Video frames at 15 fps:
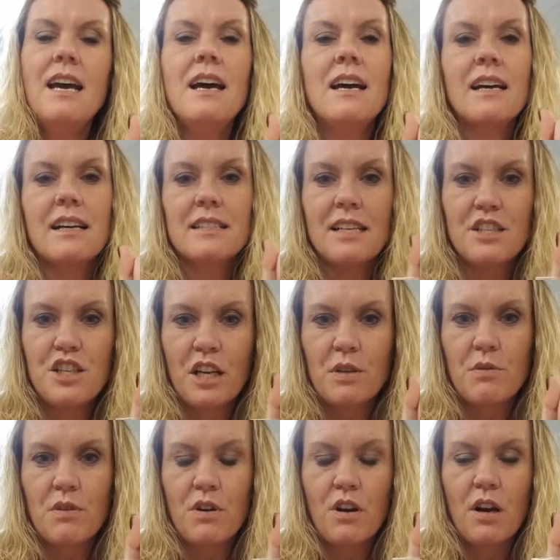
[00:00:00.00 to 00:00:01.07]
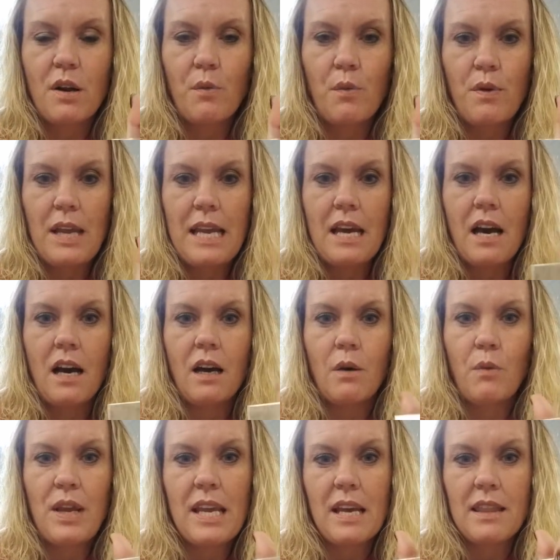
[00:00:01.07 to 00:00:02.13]
because I checked with her on we uh,
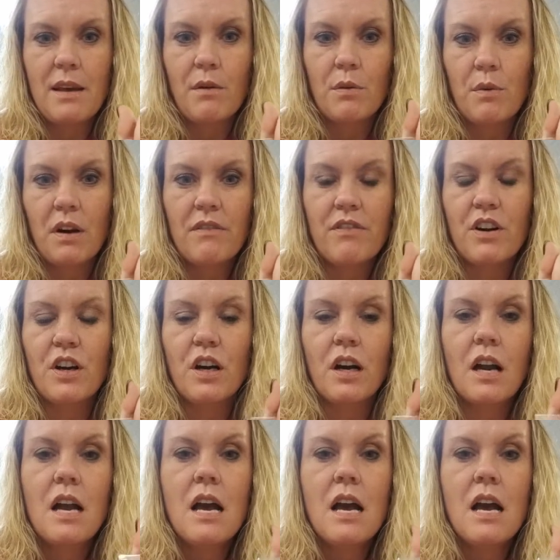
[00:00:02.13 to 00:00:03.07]
weekend that would work for her.